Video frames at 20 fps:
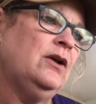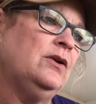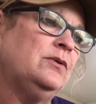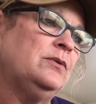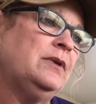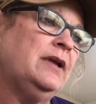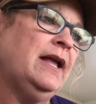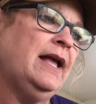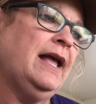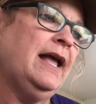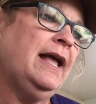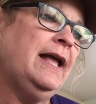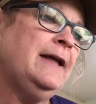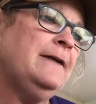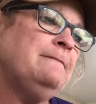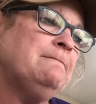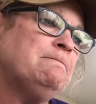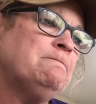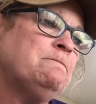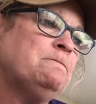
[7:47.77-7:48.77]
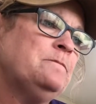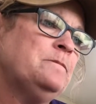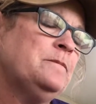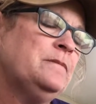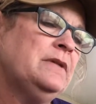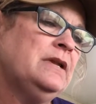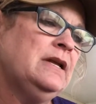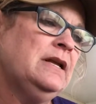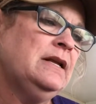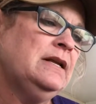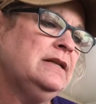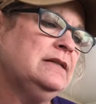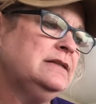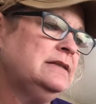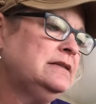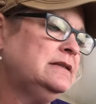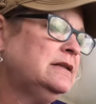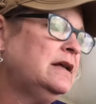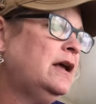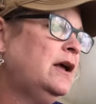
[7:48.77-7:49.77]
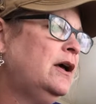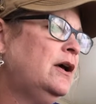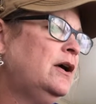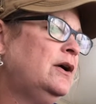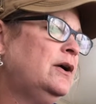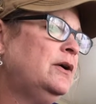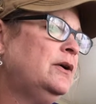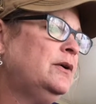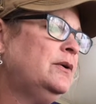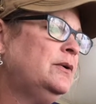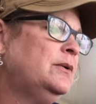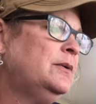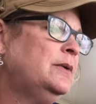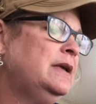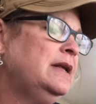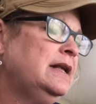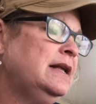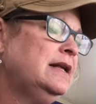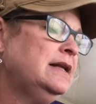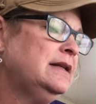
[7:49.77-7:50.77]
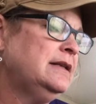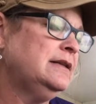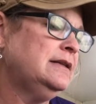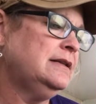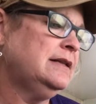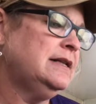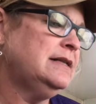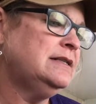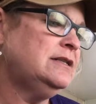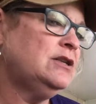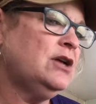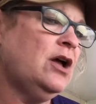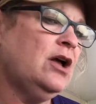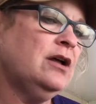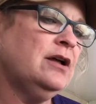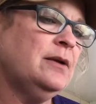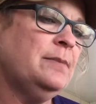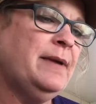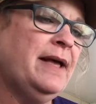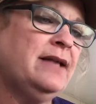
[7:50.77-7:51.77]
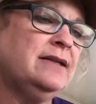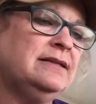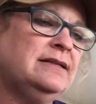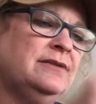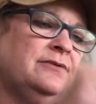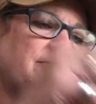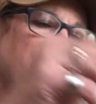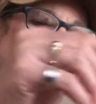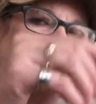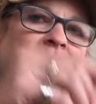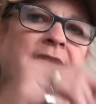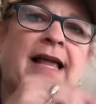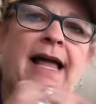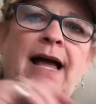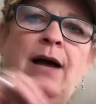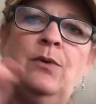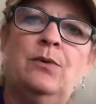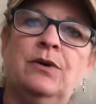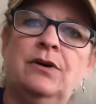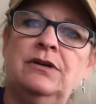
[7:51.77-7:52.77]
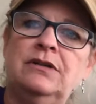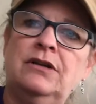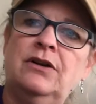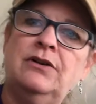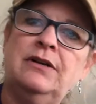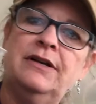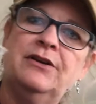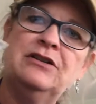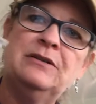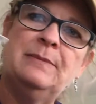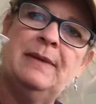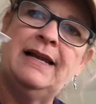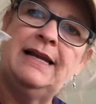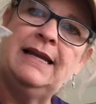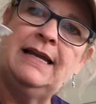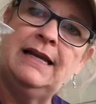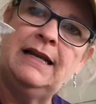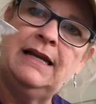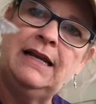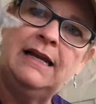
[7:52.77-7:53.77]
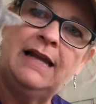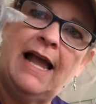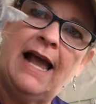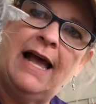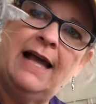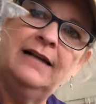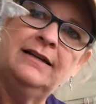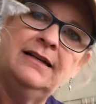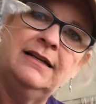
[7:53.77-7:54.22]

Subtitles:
Okay, so let's talk about some flowers. Oh, here's my kitty cat.